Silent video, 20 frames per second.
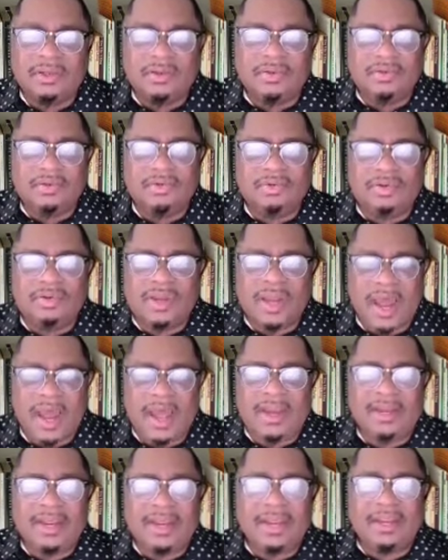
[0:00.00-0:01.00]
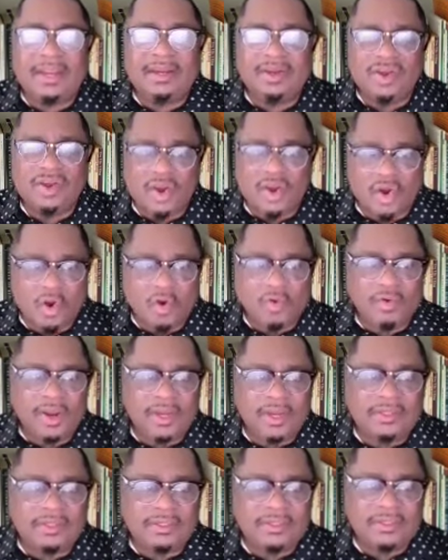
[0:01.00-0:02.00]
Do not
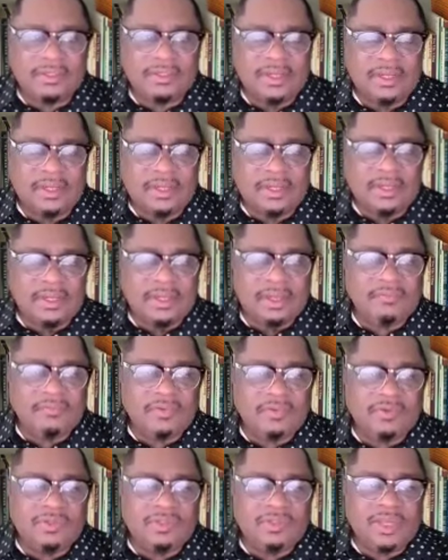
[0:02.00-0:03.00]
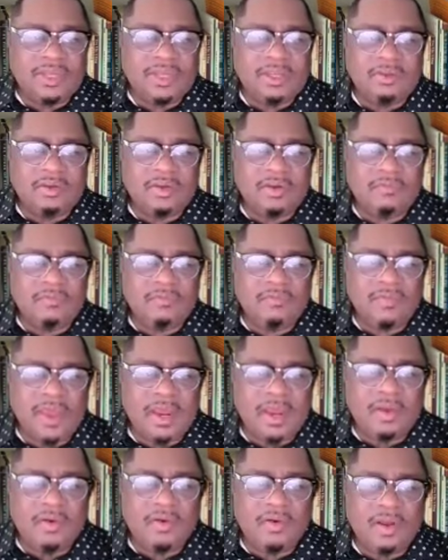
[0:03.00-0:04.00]
ignore it. If you see your
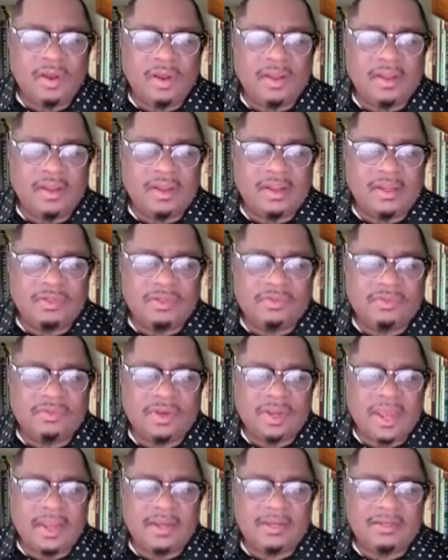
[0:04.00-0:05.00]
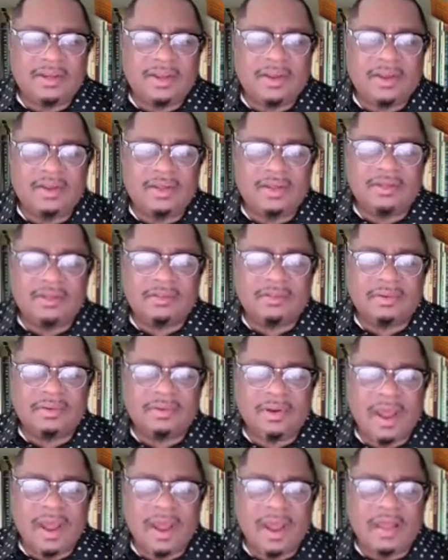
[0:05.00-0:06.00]
fellow Israelite donkeys
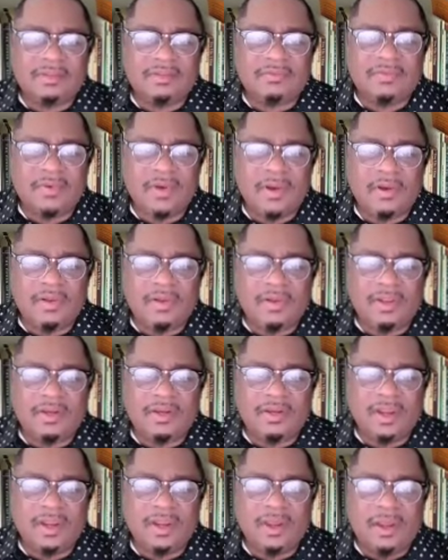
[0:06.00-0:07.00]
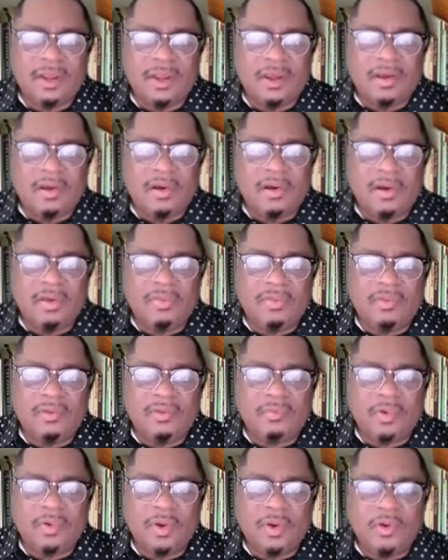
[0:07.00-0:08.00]
or ox fallen on
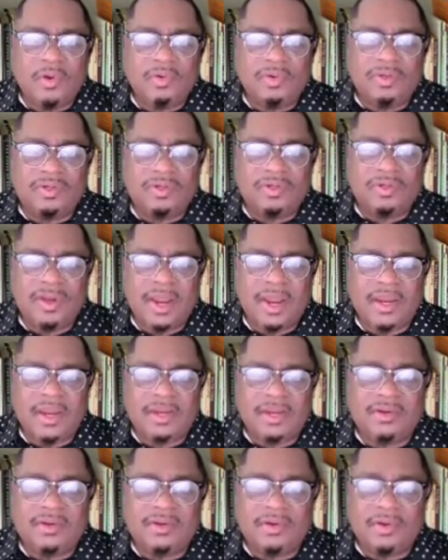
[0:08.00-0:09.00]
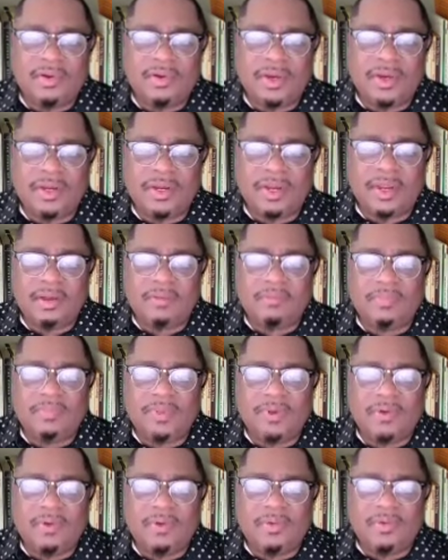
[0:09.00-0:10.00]
the road, do not ignore it.
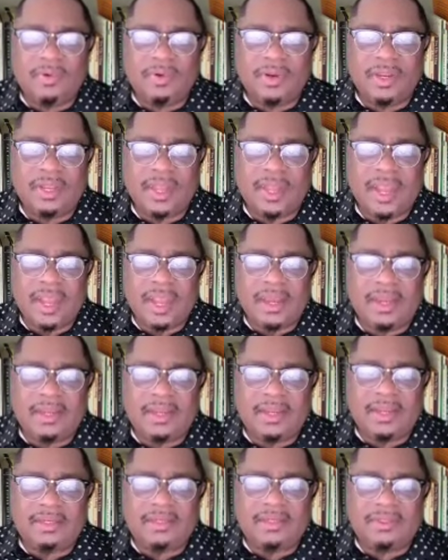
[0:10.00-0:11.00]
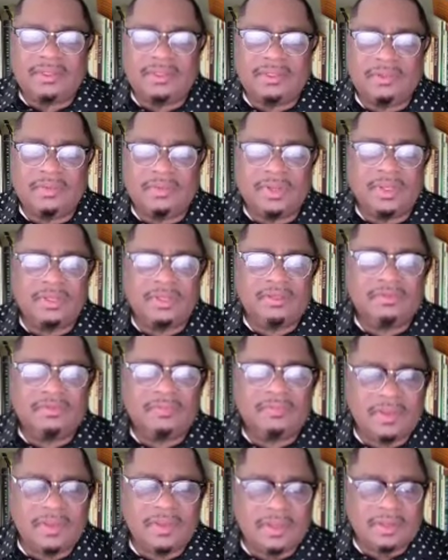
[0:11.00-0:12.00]
Help the owner get it to
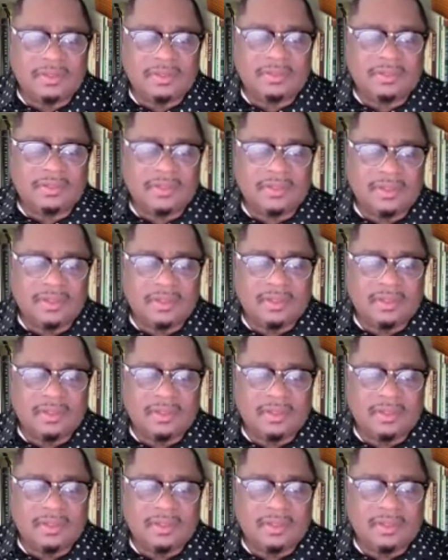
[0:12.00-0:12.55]
its feet.